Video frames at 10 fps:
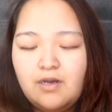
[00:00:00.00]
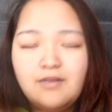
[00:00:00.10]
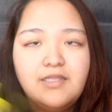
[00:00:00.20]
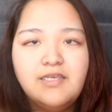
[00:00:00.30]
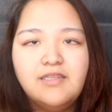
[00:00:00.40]

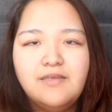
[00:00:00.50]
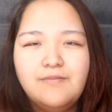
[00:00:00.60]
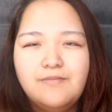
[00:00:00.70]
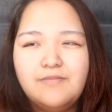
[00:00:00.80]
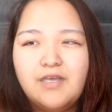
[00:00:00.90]
I'll link
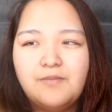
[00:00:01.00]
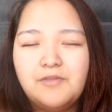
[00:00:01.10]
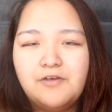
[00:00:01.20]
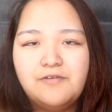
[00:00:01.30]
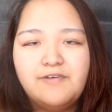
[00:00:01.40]
them down
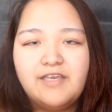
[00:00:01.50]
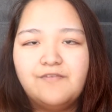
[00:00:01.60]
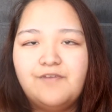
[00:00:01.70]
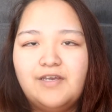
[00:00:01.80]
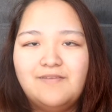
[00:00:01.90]
below if I can
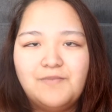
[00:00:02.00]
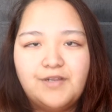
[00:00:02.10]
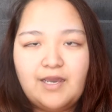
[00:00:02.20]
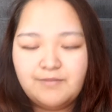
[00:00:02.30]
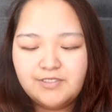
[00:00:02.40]
find them on
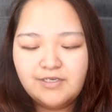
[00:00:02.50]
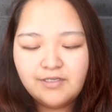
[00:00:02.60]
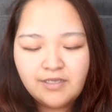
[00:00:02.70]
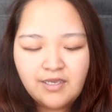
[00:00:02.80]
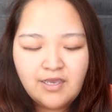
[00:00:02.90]
Amazon.